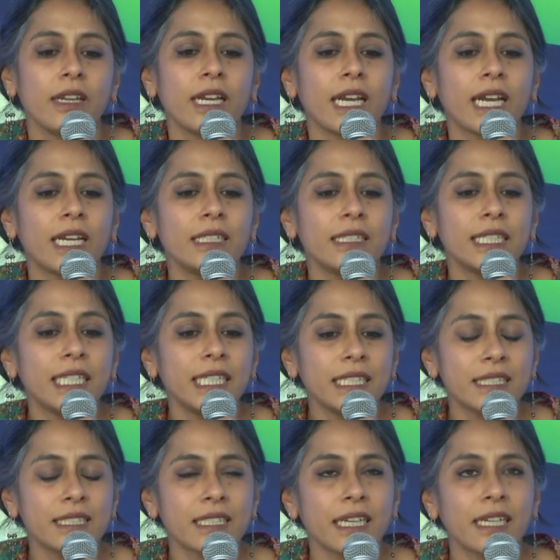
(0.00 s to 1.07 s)
And he
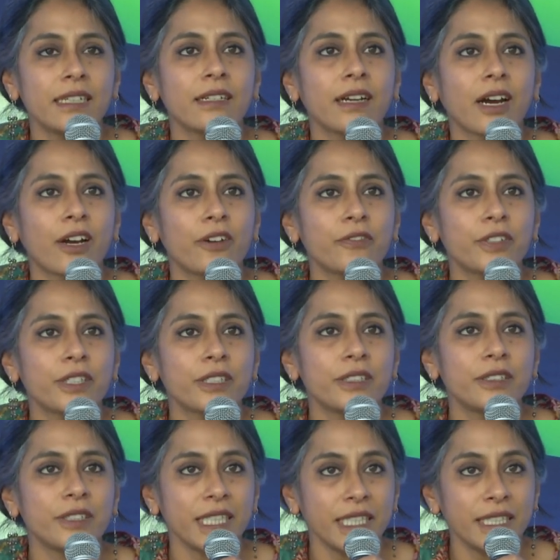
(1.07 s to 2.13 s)
said, after
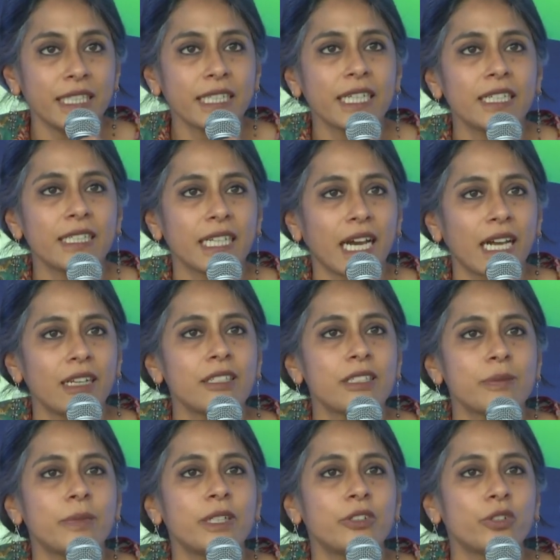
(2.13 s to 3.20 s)
reading an
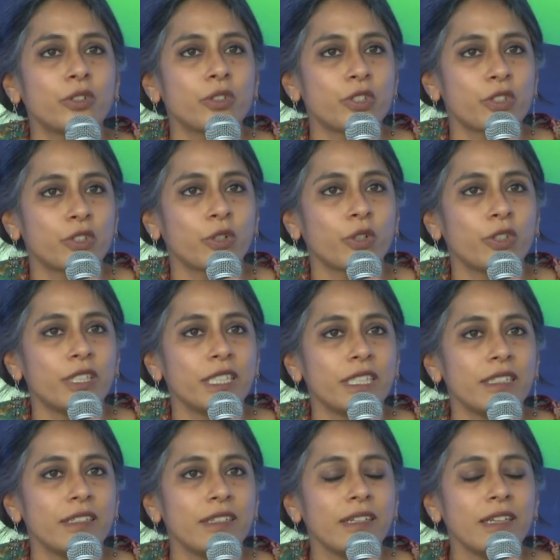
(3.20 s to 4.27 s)
Alice Munro
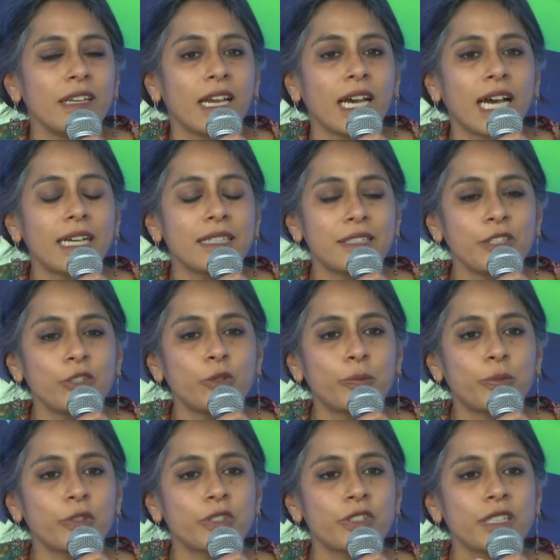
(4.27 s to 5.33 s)
story, as you
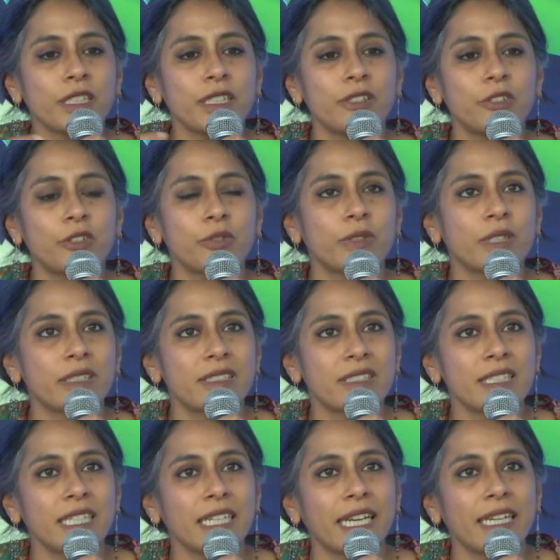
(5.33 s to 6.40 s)
proceed towards
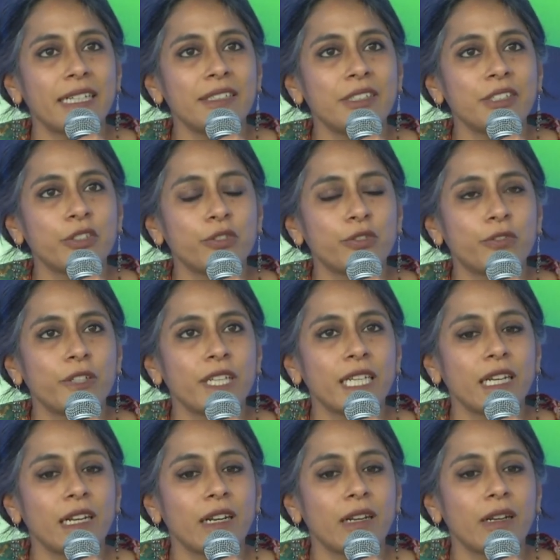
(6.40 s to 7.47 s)
the end, you
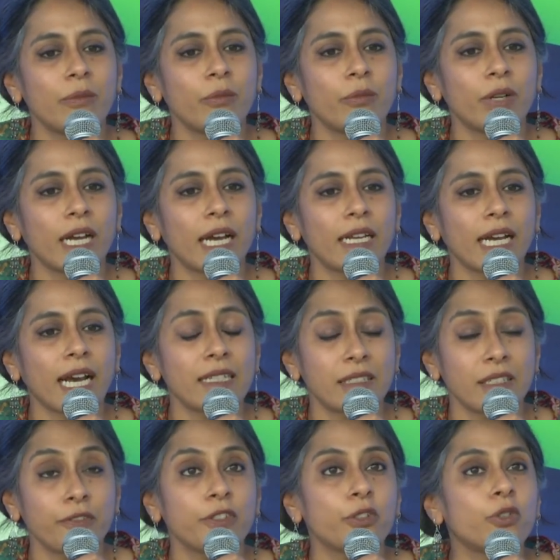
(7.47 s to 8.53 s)
feel as
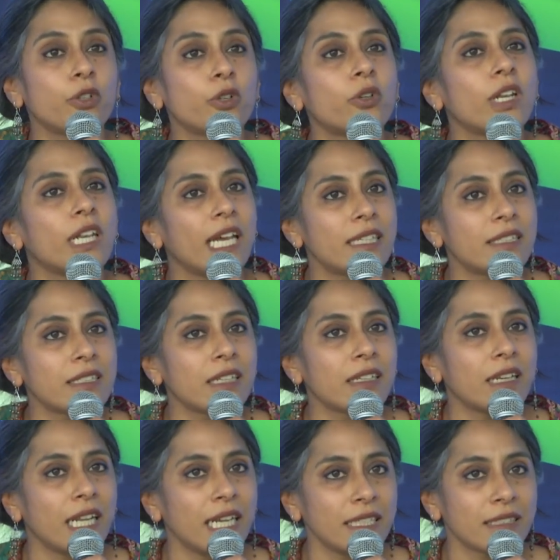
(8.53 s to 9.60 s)
if you know less
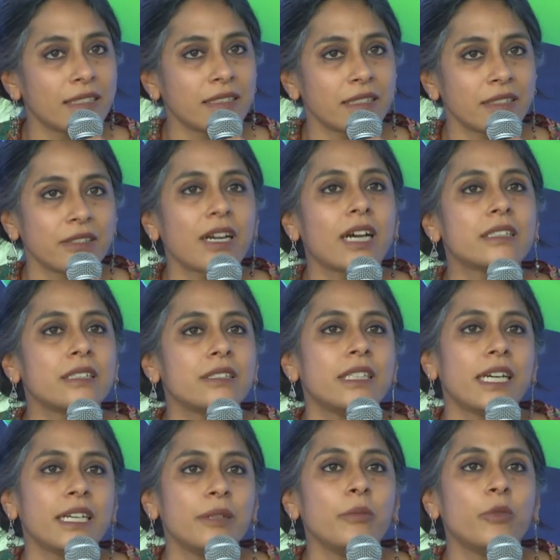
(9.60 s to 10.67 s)
and less rather
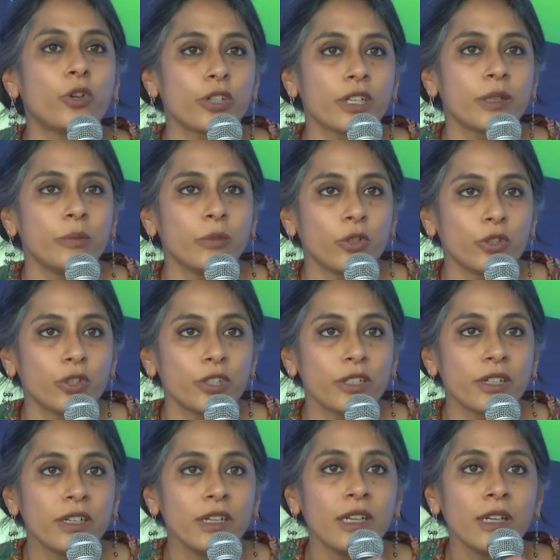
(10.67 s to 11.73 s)
than more and more,
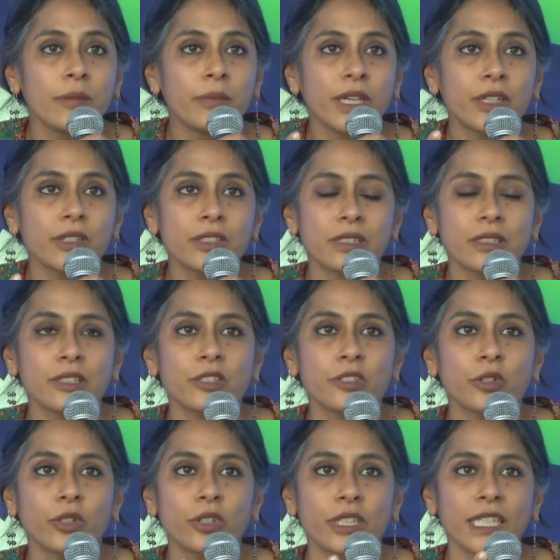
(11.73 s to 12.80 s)
because the
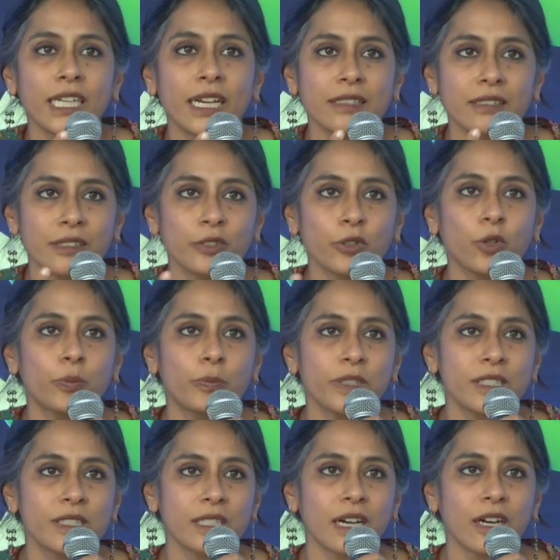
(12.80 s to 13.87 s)
story, as it
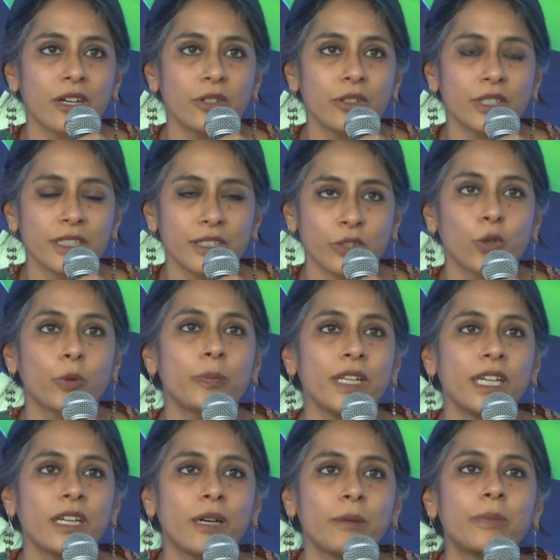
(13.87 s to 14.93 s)
opens out, is
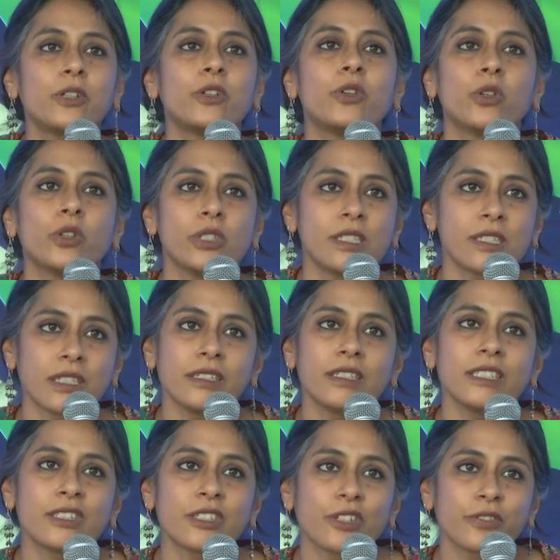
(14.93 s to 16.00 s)
opening up a whole
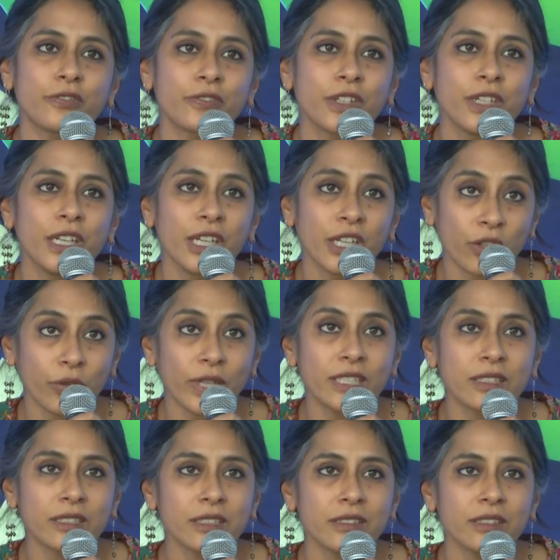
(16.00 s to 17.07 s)
series of
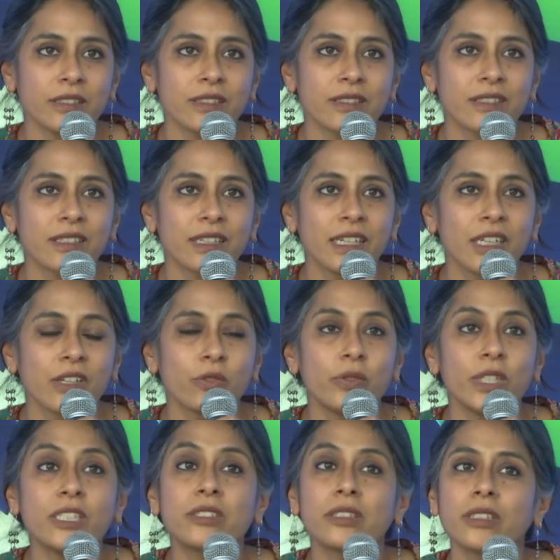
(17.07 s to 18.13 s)
questions,
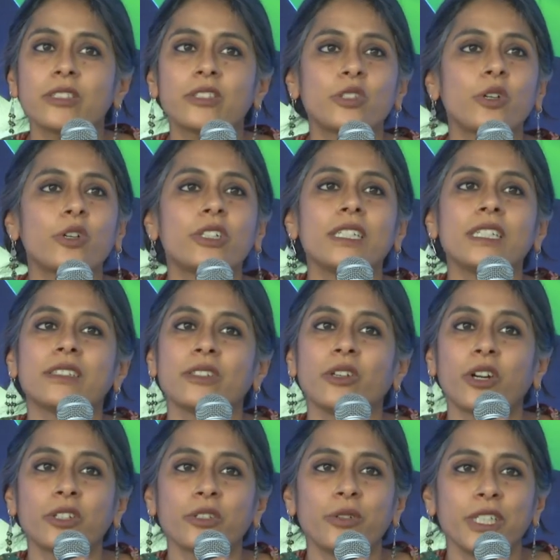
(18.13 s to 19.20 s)
which the story is
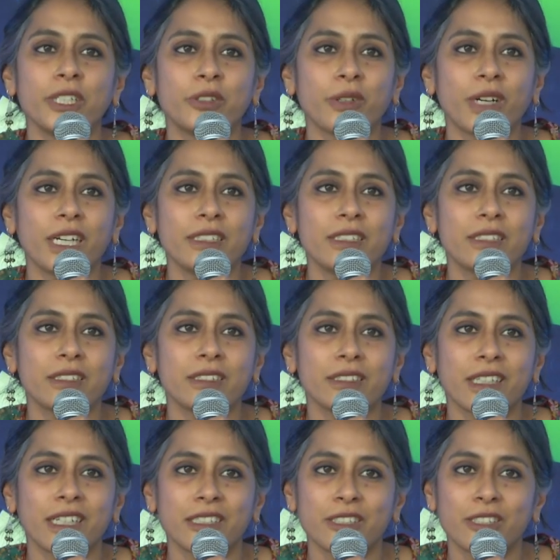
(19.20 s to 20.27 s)
not going to answer.
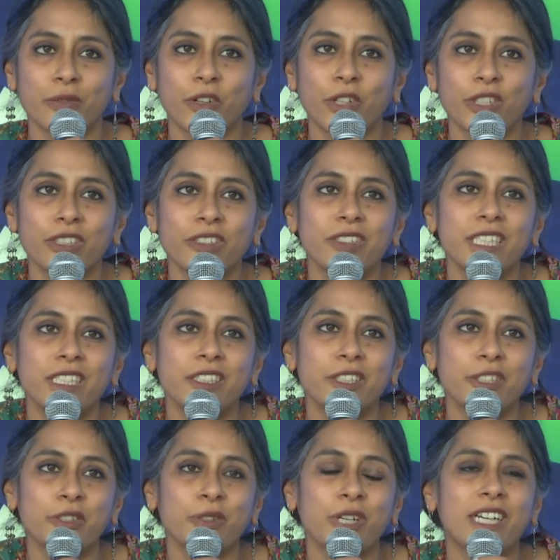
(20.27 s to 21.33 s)
That is for the reader
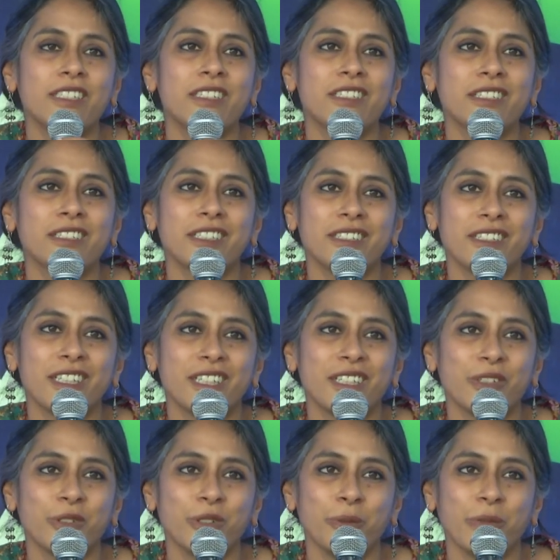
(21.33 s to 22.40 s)
to answer in
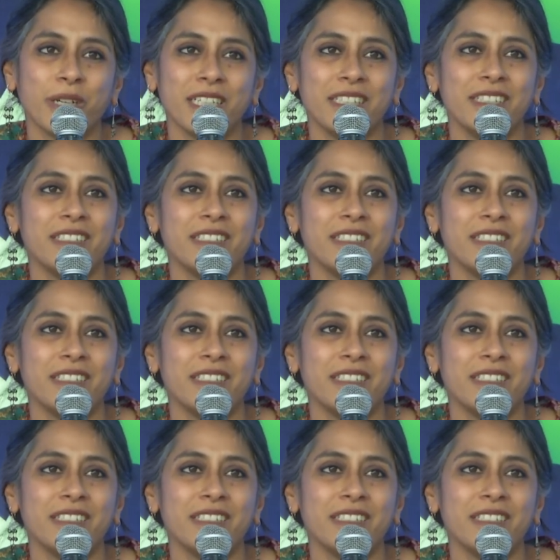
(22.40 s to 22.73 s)
their own mind.